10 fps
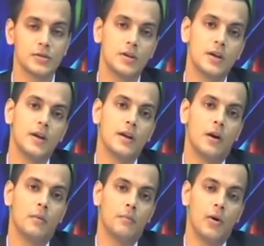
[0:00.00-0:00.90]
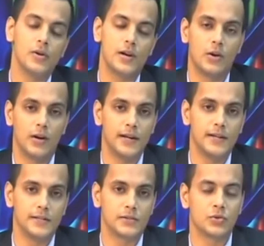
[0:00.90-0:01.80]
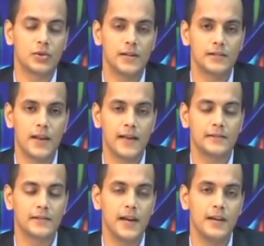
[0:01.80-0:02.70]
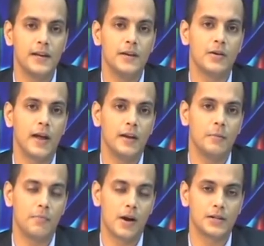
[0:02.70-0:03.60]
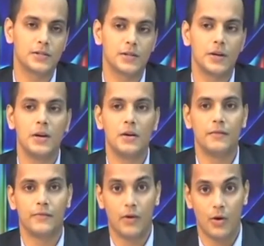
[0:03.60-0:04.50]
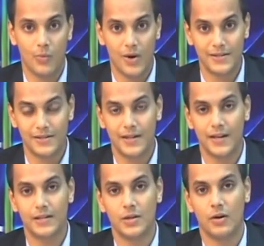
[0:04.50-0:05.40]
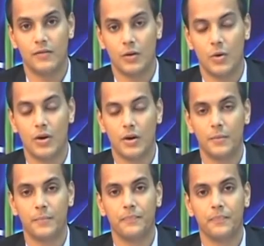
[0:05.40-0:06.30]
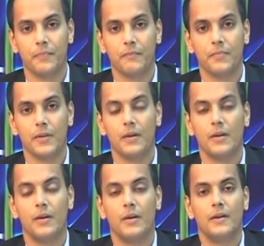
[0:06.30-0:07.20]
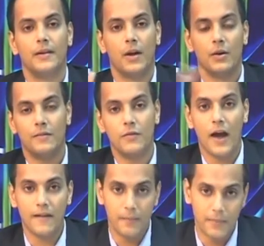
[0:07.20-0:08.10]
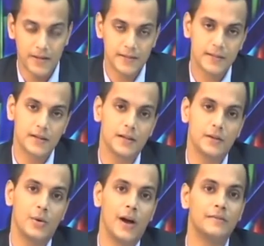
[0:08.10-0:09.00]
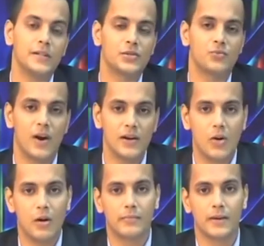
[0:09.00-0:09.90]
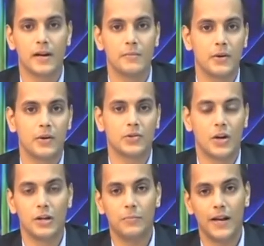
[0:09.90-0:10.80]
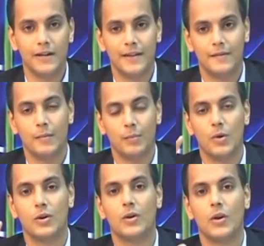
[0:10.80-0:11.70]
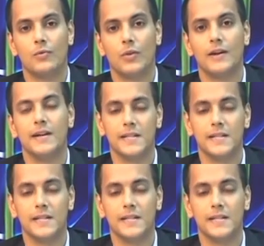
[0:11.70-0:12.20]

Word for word: So, there also we had defined the pressure rise or pressure ratio per stage in terms of the temperature rise across that particular stage and the velocity components which come from the velocity triangles.